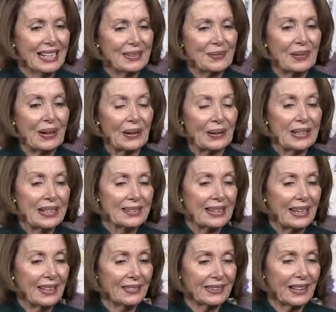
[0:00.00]
Well,
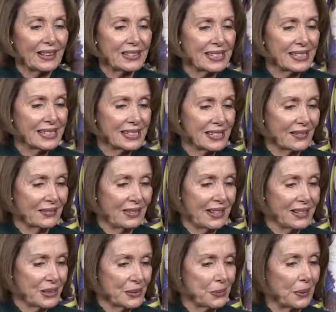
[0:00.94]
the healthcare system
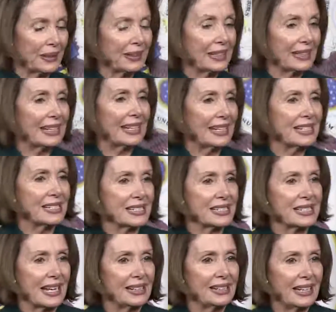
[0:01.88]
is what it
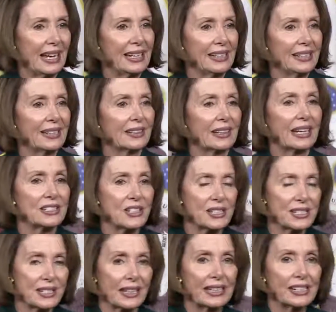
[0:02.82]
is, and the
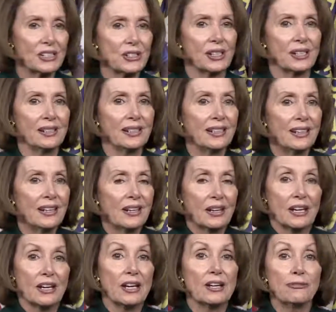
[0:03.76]
legislation.
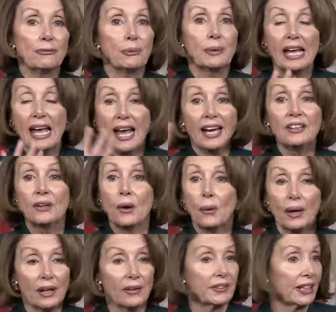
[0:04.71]
If we had
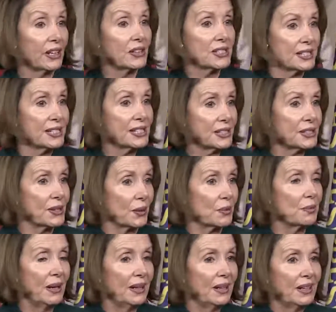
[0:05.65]
no healthcare
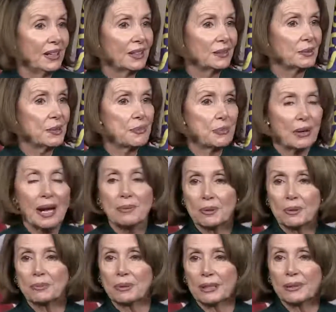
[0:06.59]
system, we
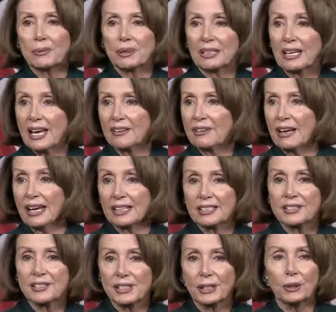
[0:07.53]
probably would have had
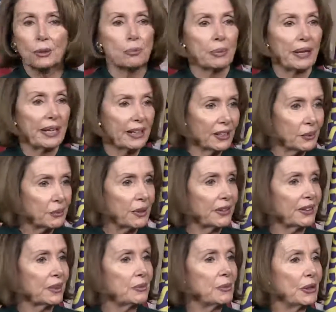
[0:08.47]
a single payer
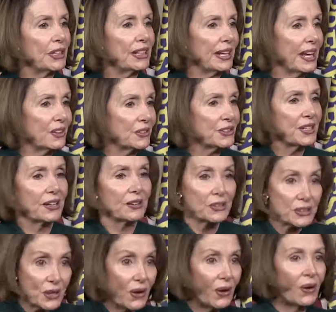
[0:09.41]
with community health
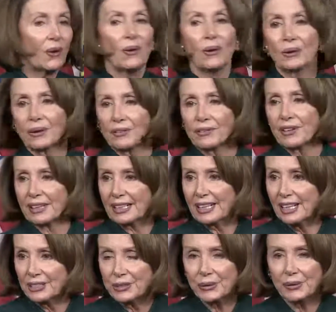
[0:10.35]
centers all over the
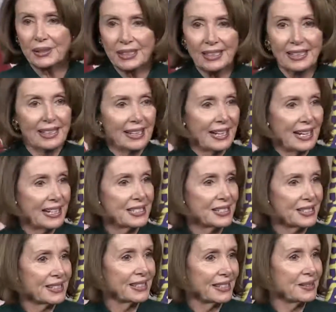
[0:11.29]
country
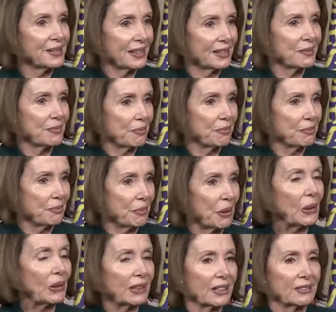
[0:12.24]
as the
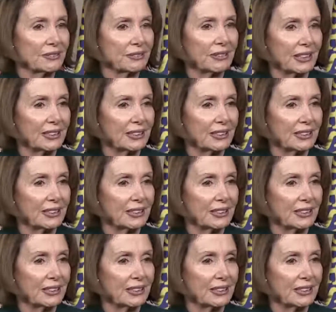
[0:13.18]
bulk of